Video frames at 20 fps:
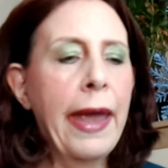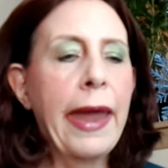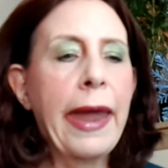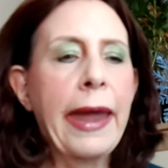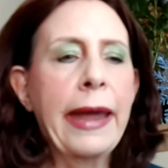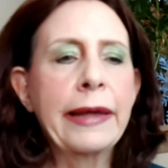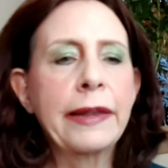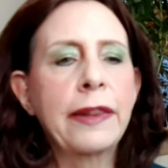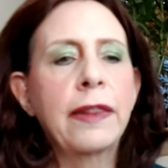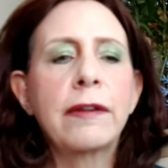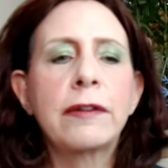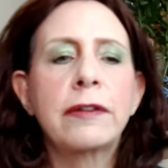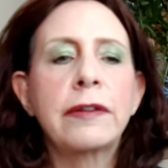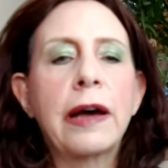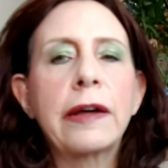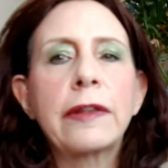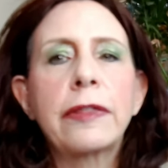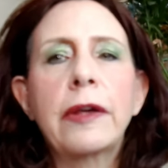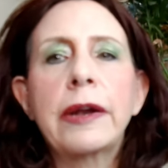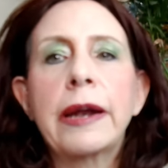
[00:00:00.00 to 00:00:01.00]
And the
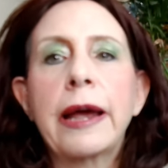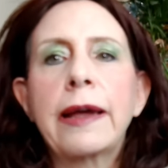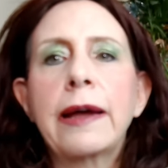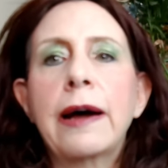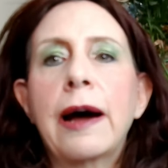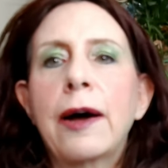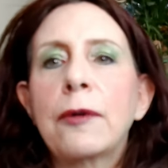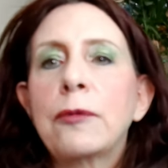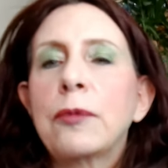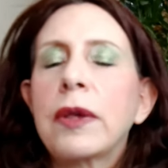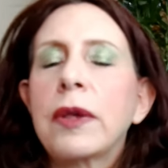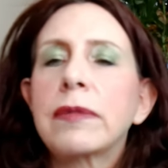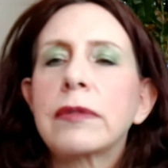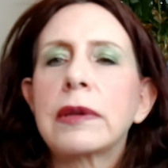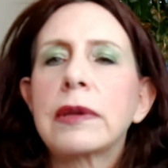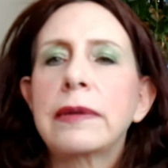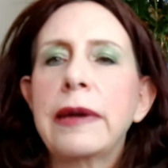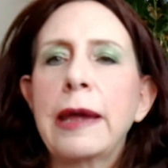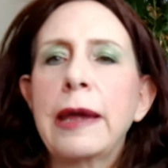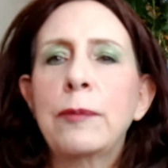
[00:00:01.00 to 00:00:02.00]
dog that I got
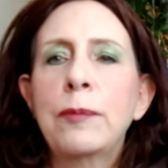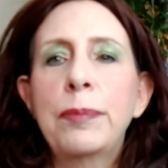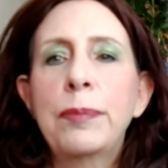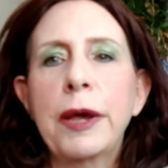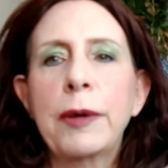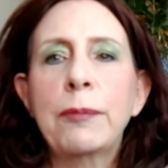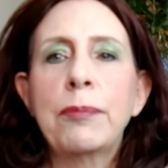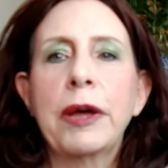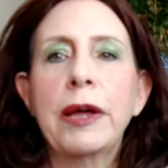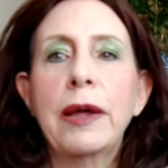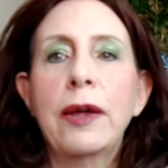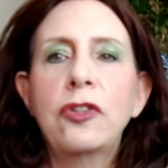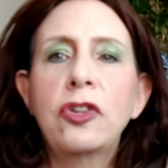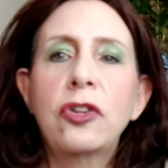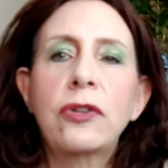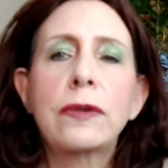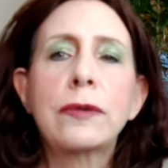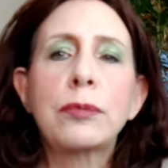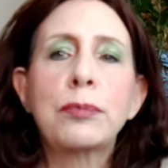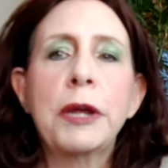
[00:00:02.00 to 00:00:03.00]
was named Pippa.
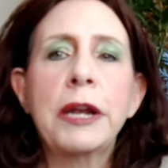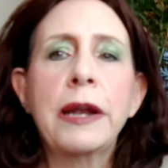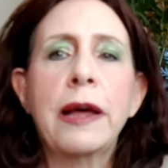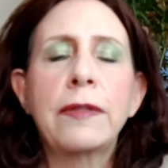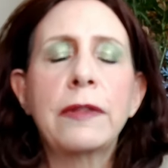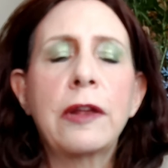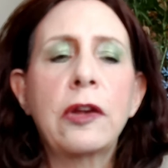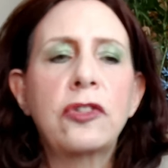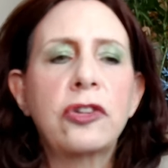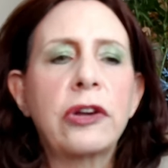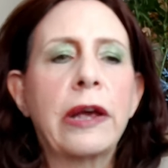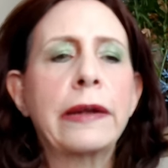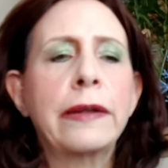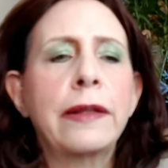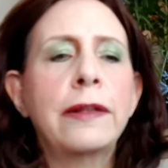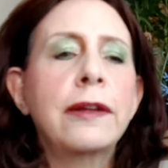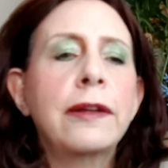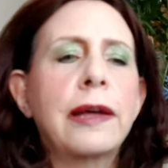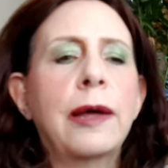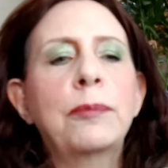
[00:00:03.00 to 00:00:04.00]
She's been on the
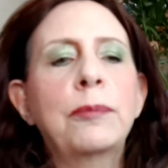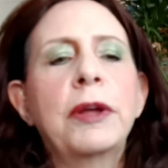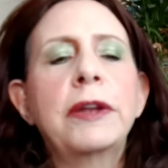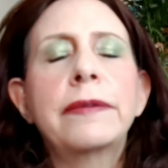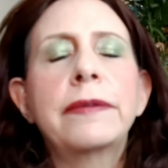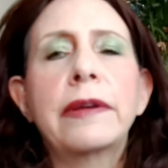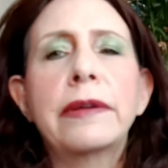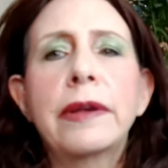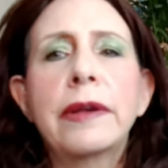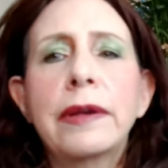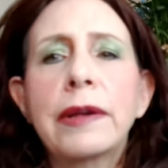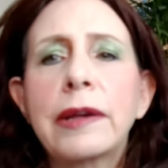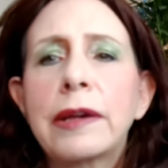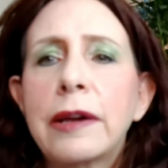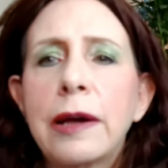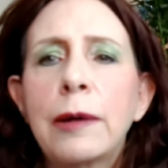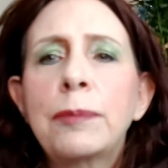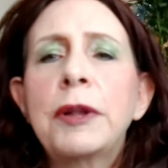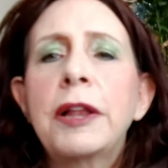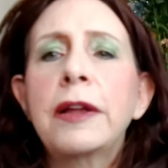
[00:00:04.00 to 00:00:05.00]
channel a couple of times
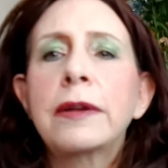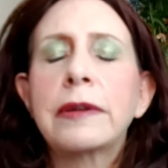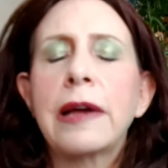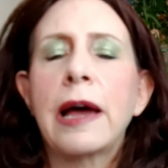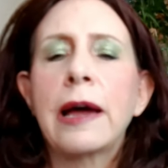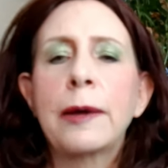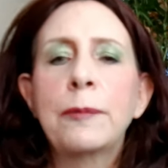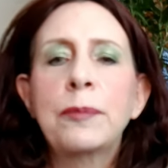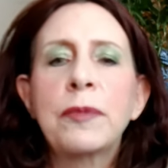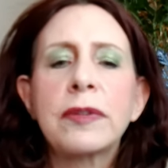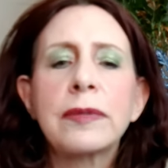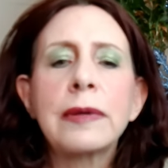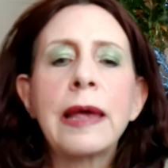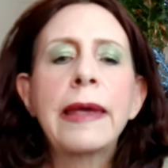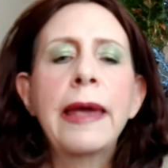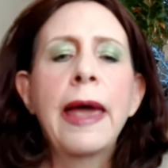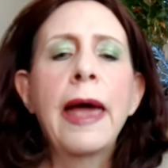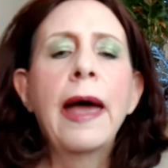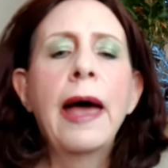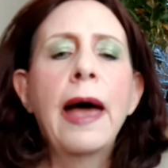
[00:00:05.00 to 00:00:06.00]
couple of times,
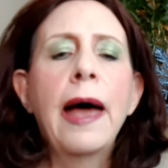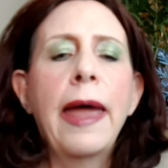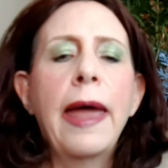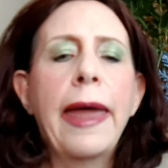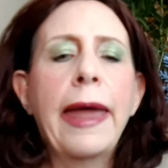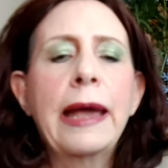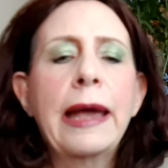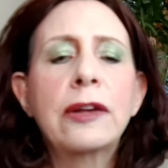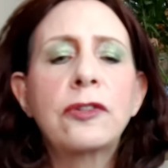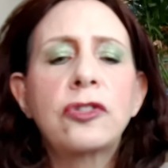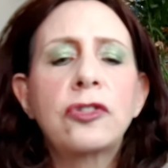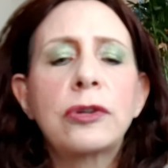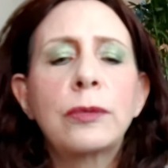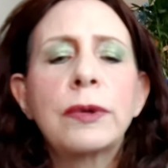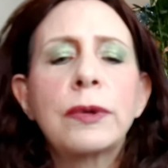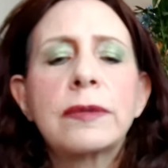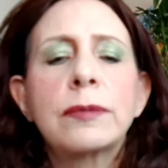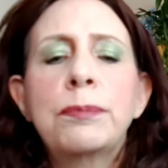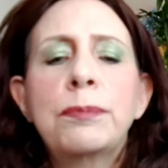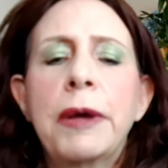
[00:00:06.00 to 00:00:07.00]
and she
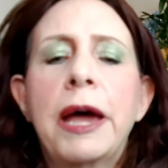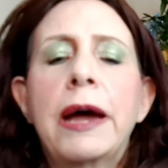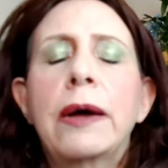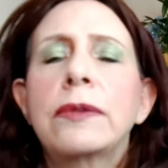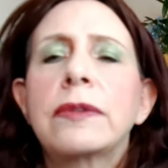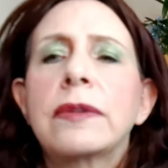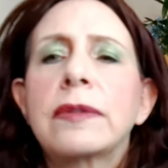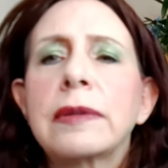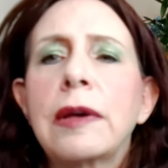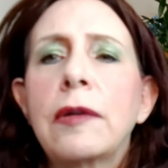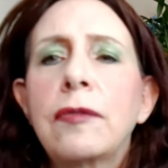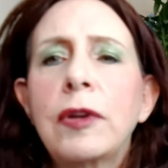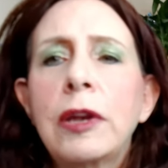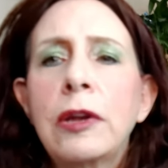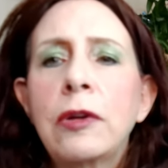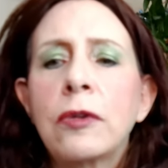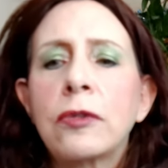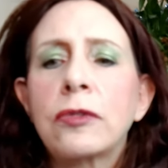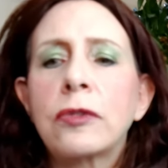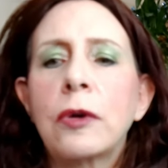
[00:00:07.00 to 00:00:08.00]
was about seven
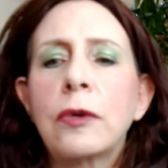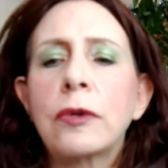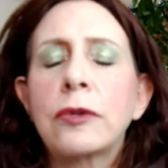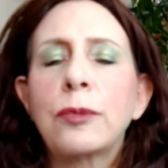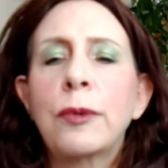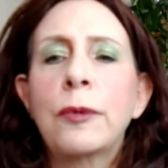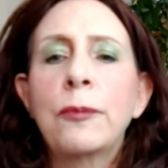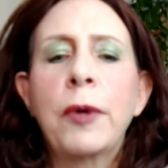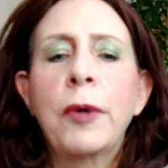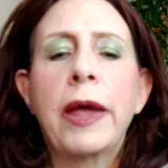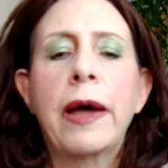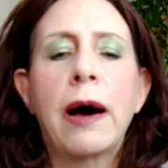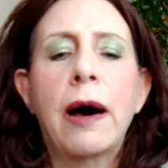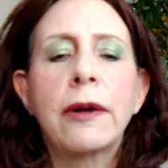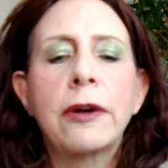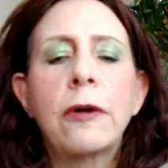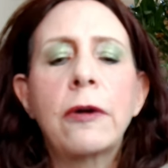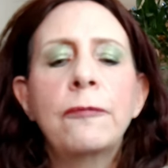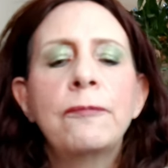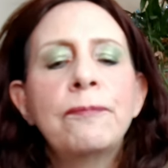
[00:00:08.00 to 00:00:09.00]
years old when we
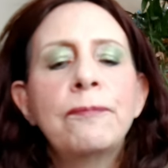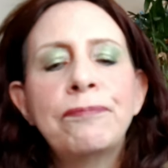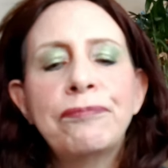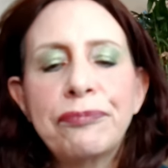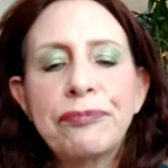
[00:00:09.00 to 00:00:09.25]
got her.